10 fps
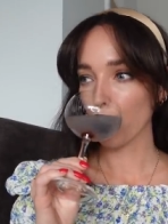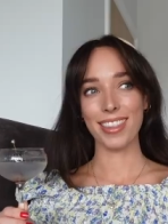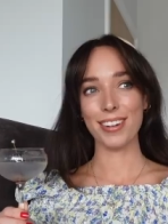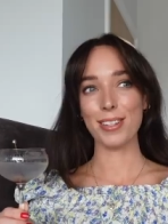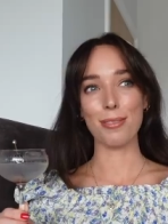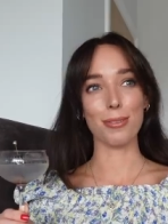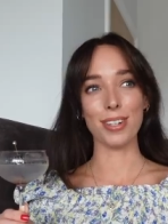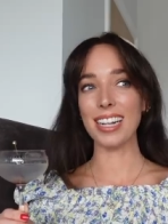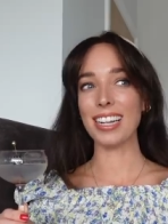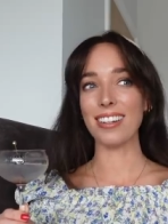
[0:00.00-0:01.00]
There's a
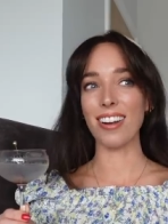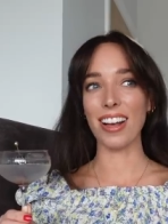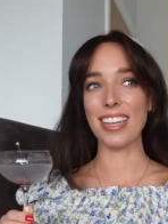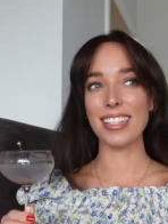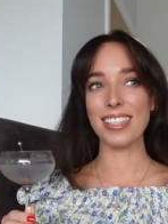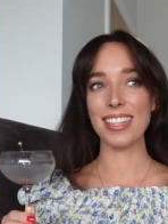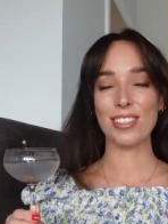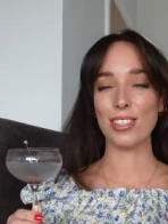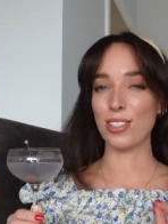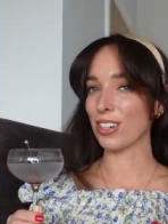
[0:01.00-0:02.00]
really nice
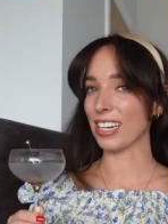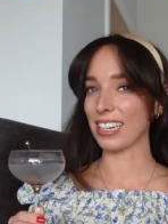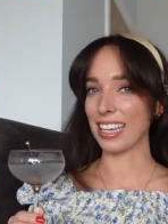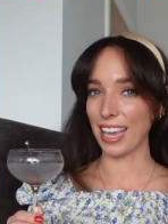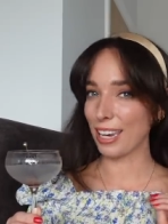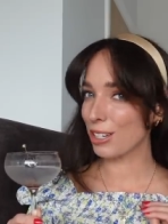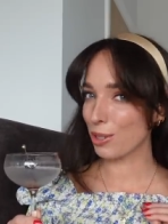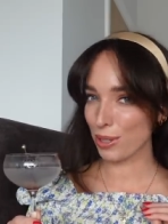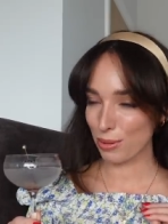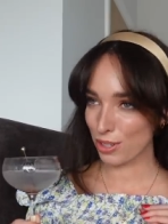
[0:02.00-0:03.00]
subtle kick
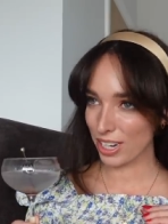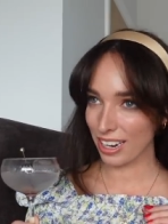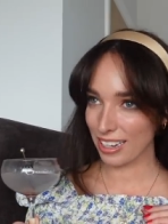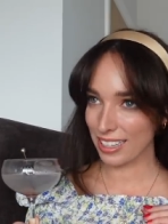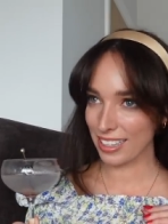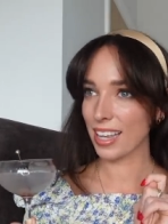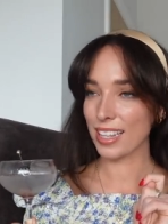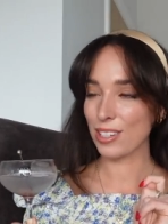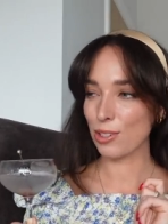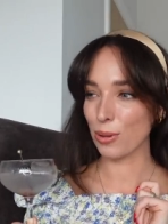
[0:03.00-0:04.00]
to it, which I like.
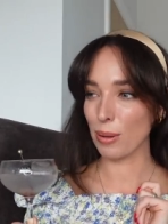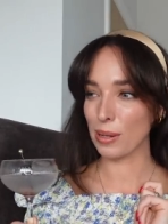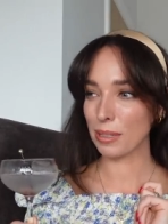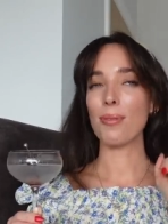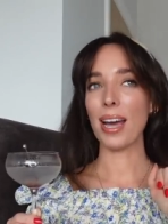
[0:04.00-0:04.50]
That's enjoyable.